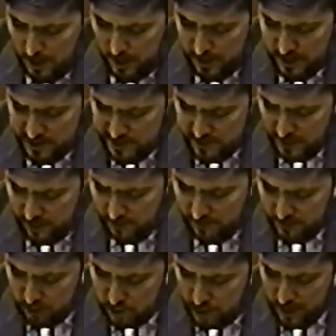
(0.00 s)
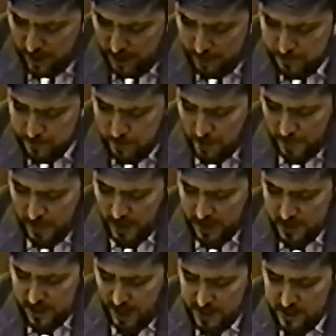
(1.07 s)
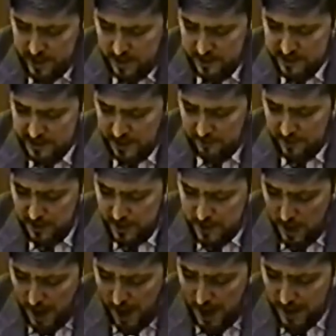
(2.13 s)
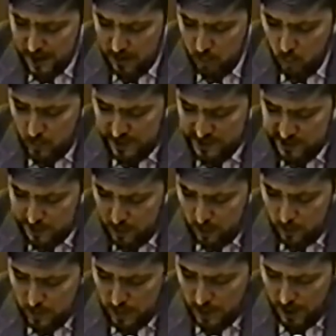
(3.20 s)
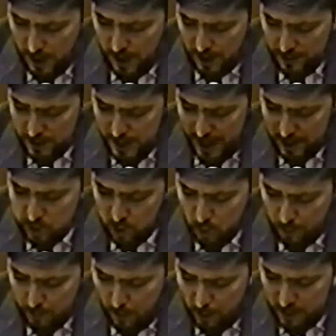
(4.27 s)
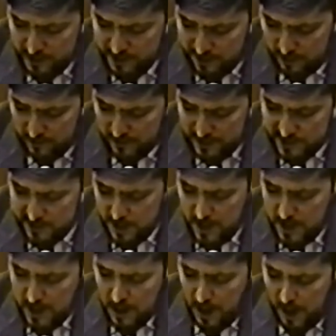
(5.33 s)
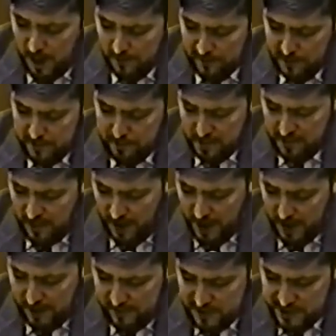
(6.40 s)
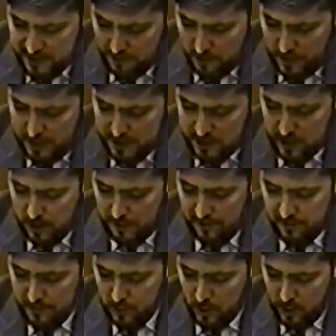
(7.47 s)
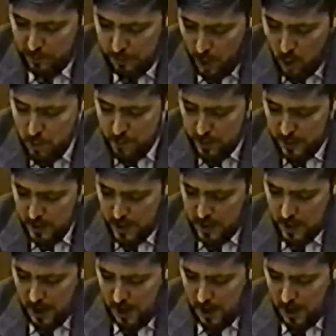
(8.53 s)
uh, in the state of Virginia. In 1979, we sued uh, the National Park Service uh, for providing facilities to the, to the Pope